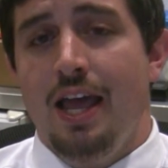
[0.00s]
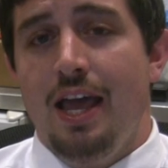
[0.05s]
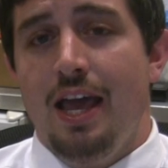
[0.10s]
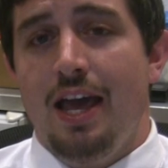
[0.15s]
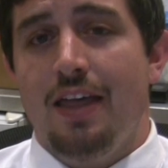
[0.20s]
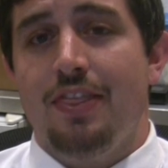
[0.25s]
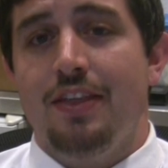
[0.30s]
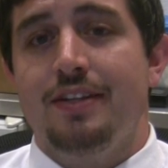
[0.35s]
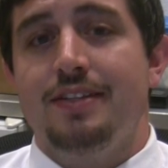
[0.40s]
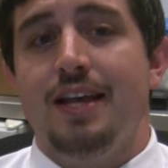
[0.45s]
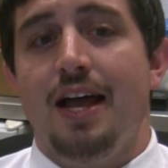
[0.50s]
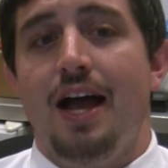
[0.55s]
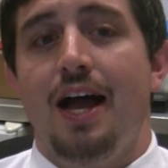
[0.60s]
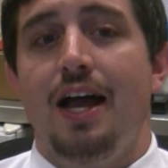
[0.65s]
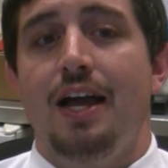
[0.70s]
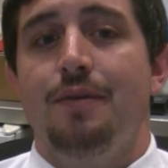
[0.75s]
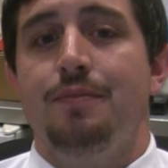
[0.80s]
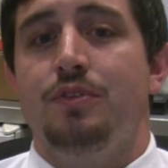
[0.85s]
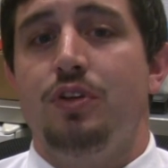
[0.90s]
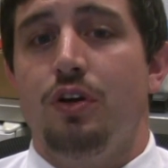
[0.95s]
At the
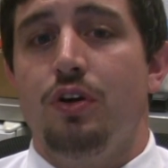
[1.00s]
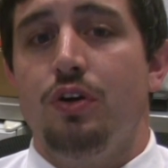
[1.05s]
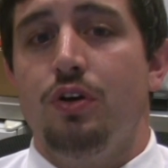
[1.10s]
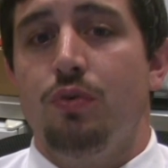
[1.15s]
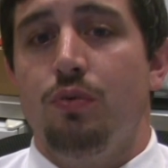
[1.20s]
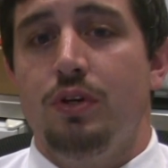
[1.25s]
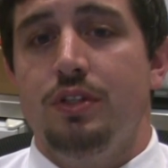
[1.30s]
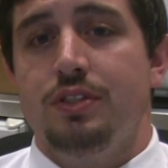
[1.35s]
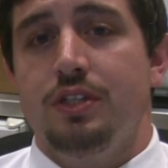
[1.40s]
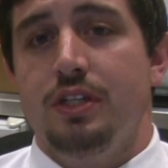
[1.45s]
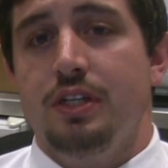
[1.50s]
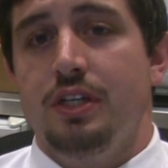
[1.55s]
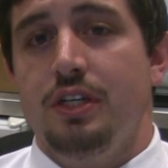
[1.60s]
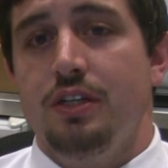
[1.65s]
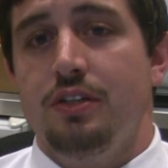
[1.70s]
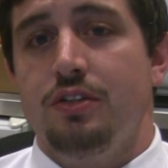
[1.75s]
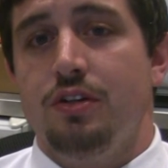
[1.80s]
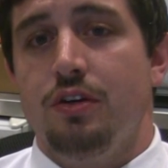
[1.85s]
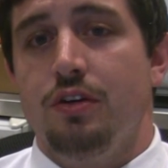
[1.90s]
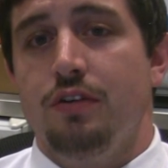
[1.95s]
time, Turner was an
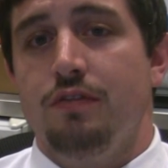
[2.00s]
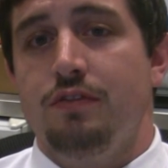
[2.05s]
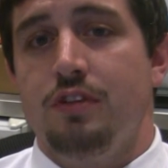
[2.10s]
intern